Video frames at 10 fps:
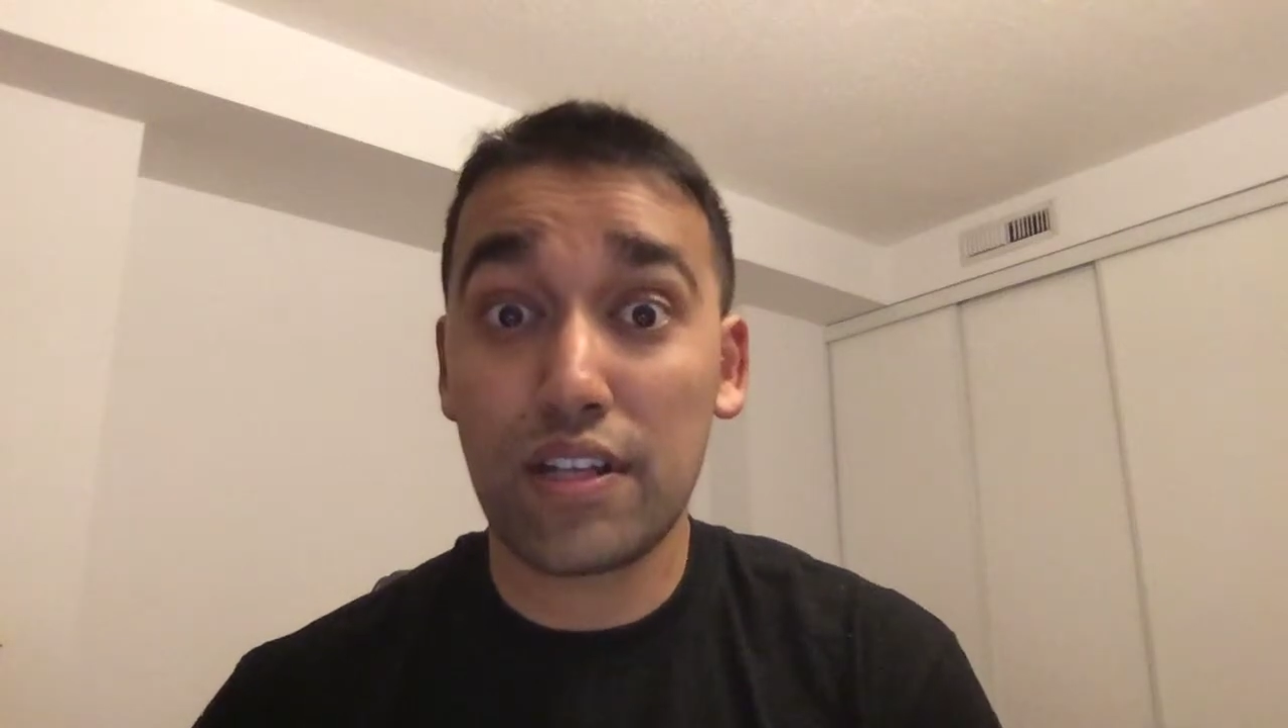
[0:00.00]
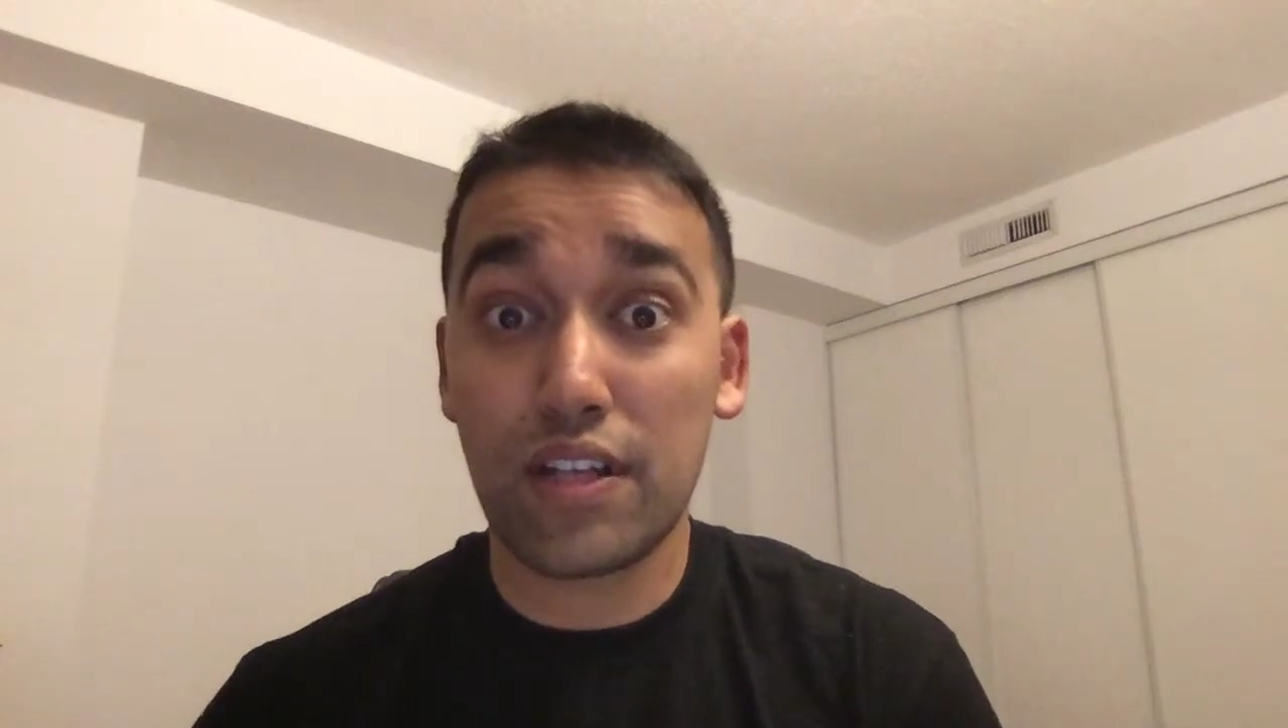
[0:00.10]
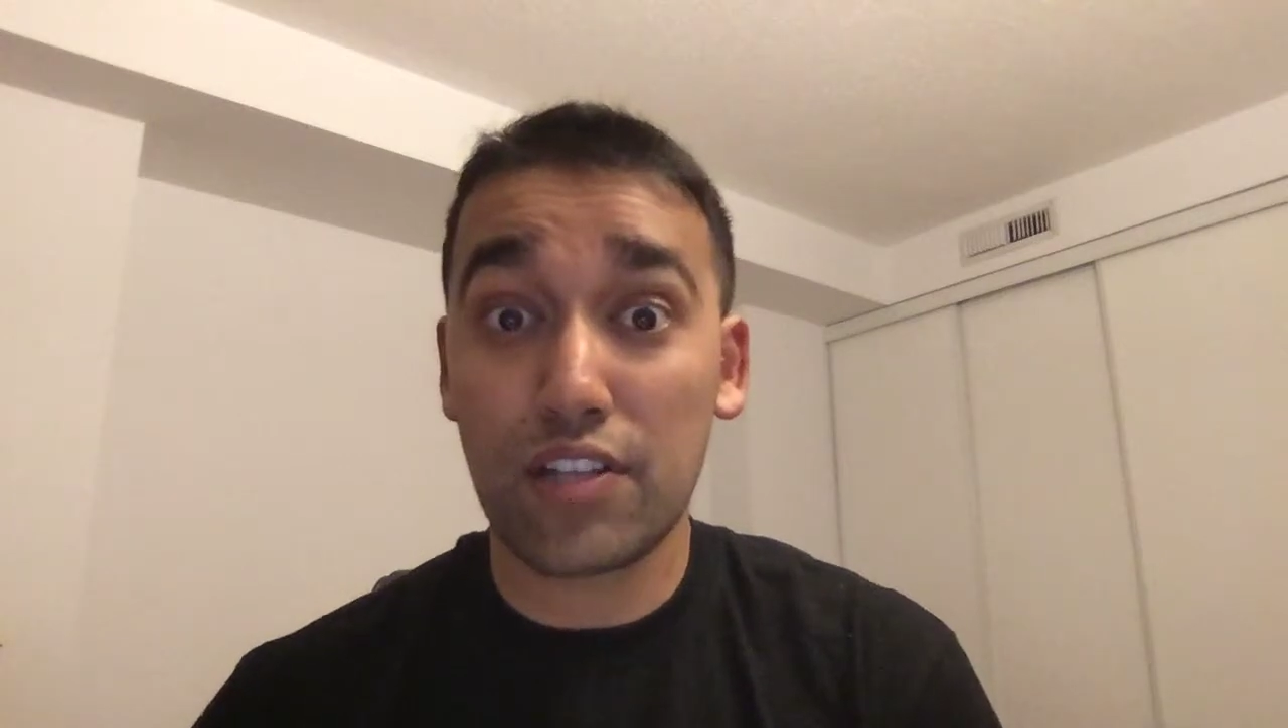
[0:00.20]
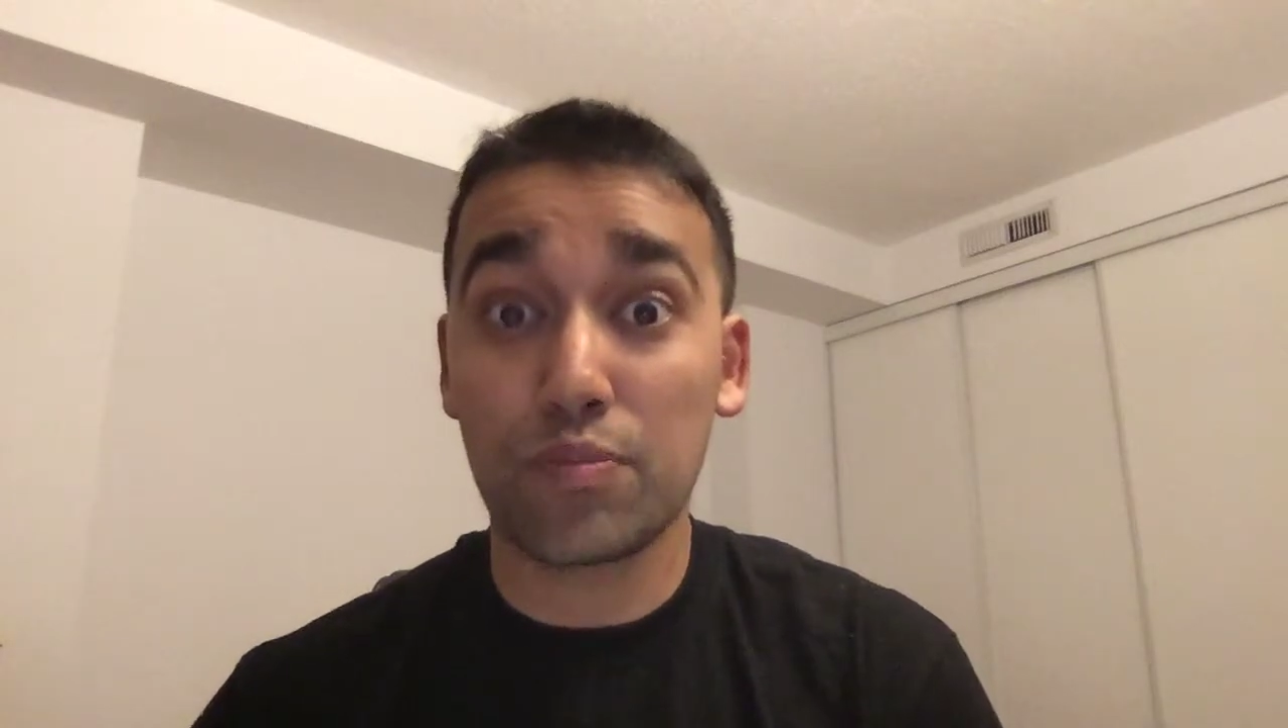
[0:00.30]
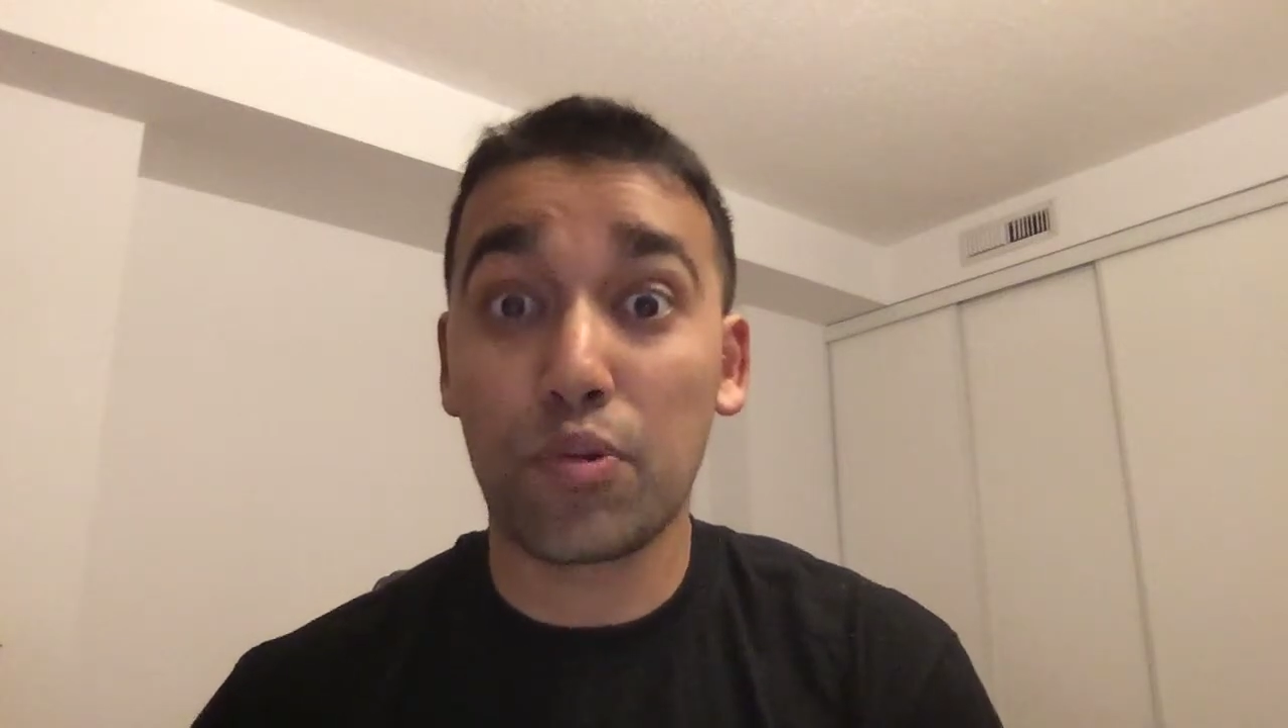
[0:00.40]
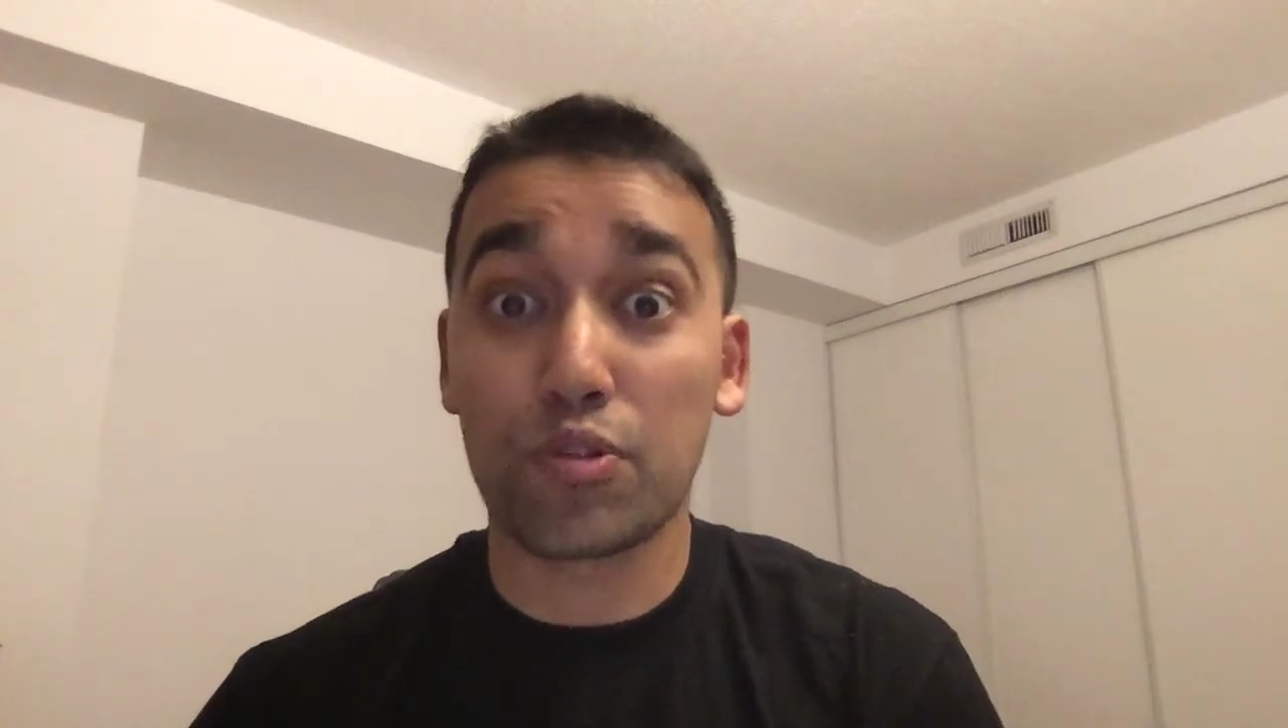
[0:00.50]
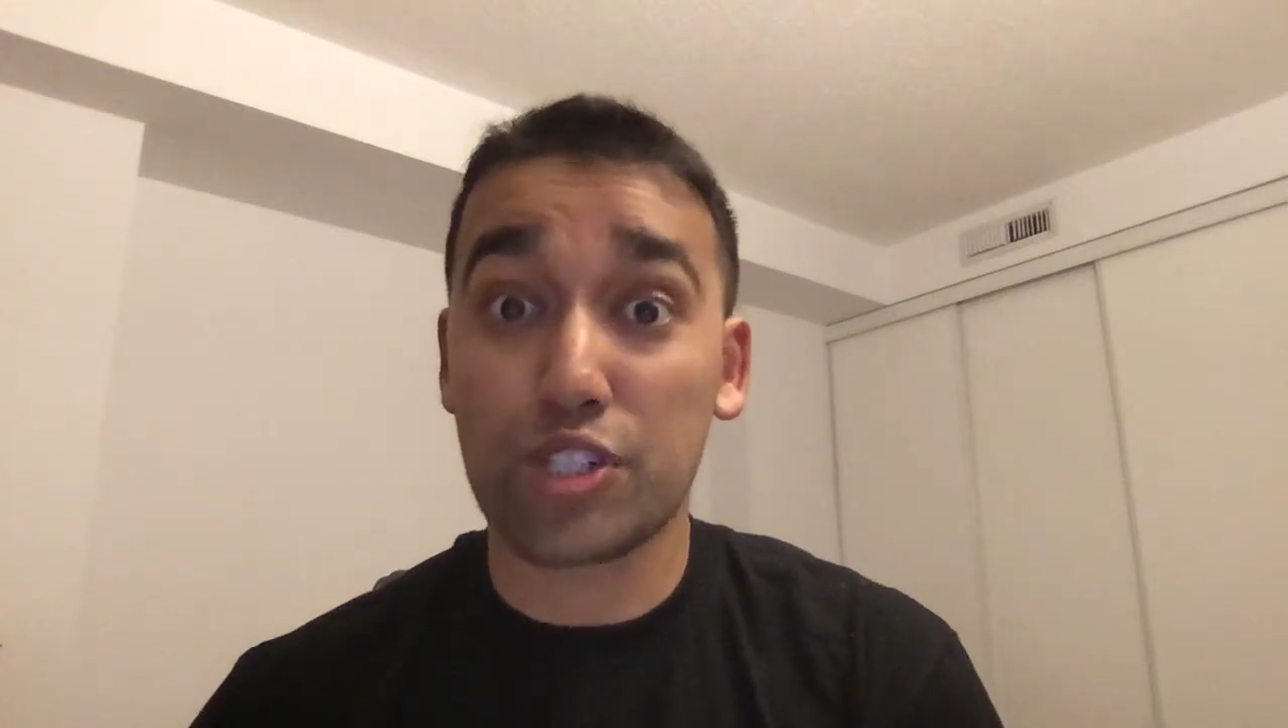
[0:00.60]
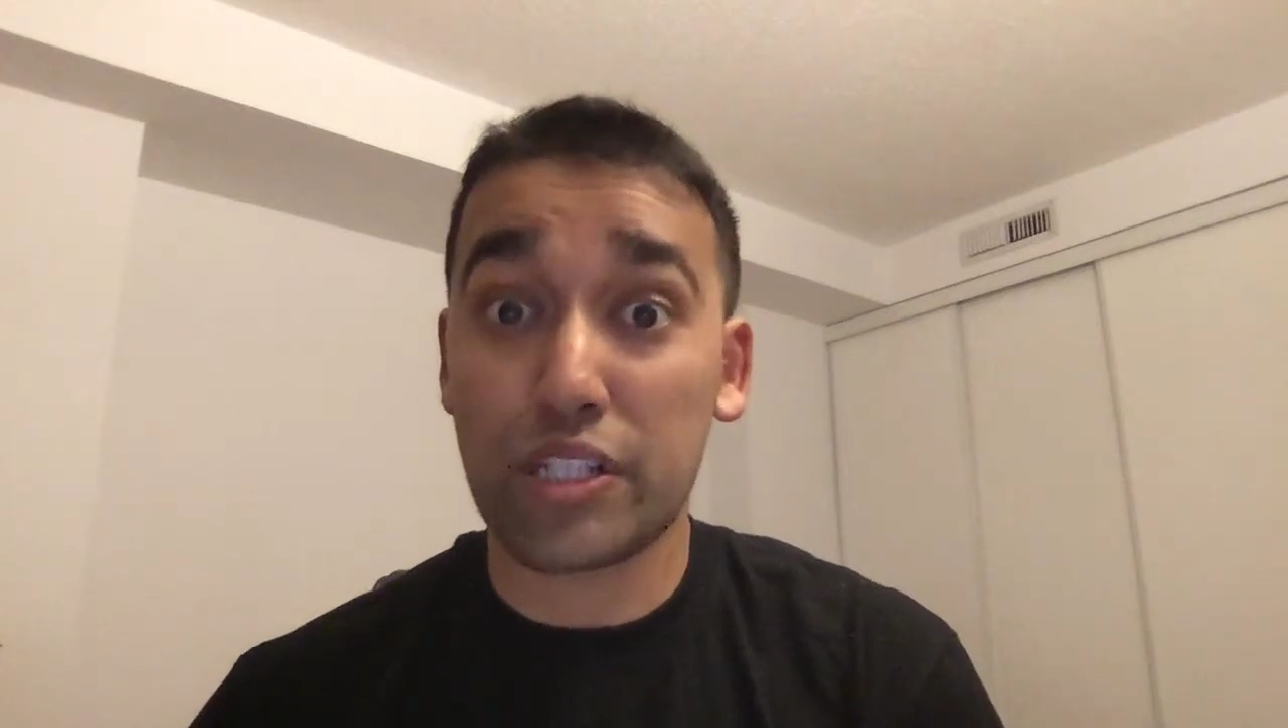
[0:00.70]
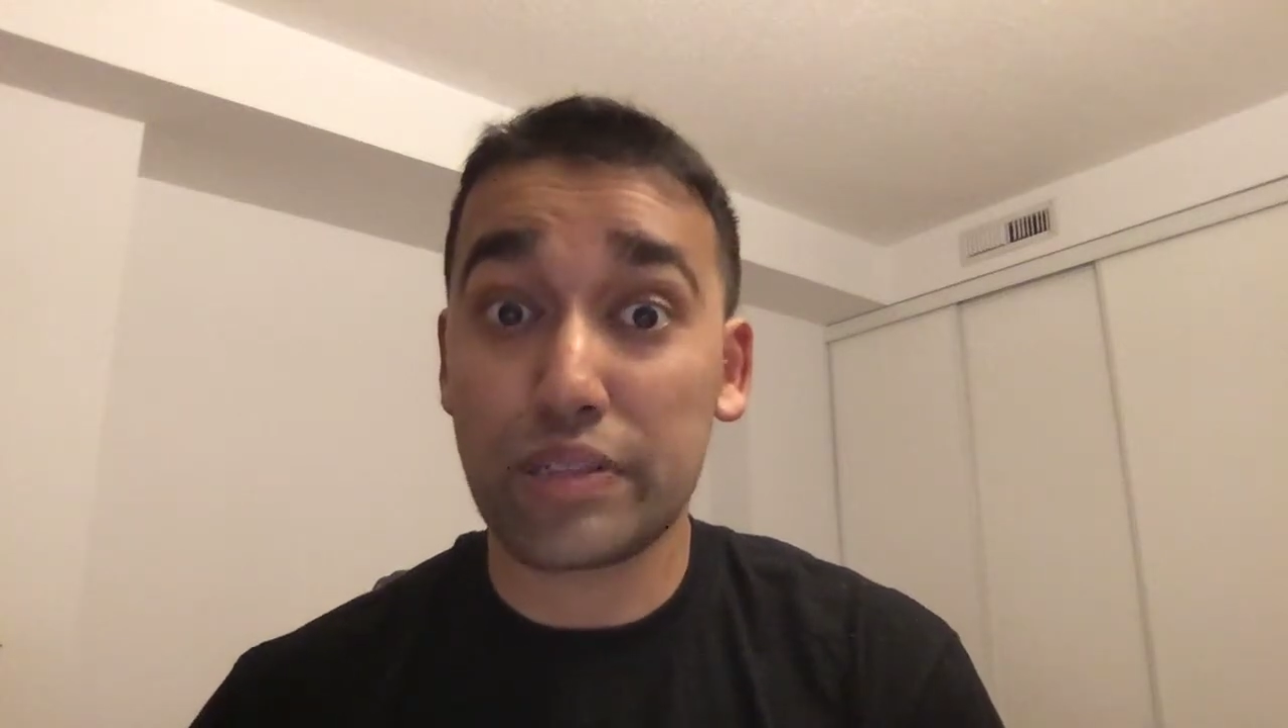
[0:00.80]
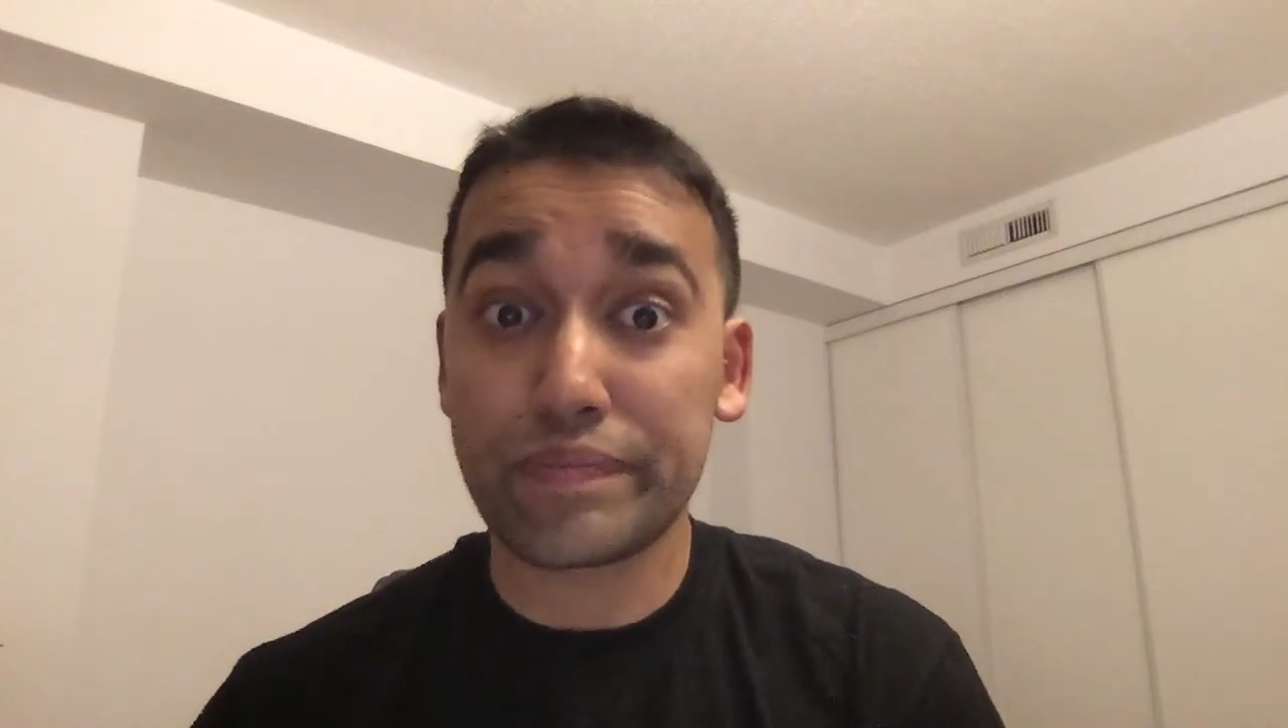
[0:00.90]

That's bullshit.